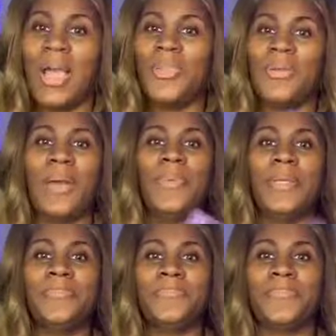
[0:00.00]
Call you. I
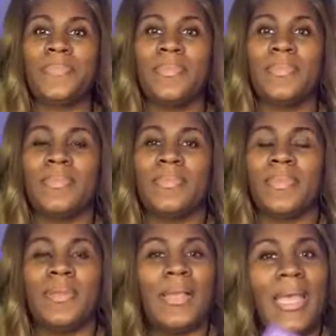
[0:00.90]
will.
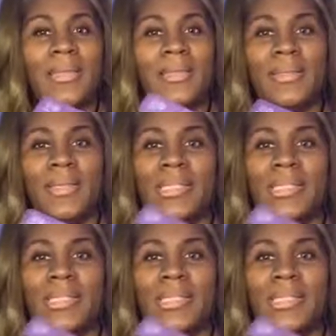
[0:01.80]
Okay?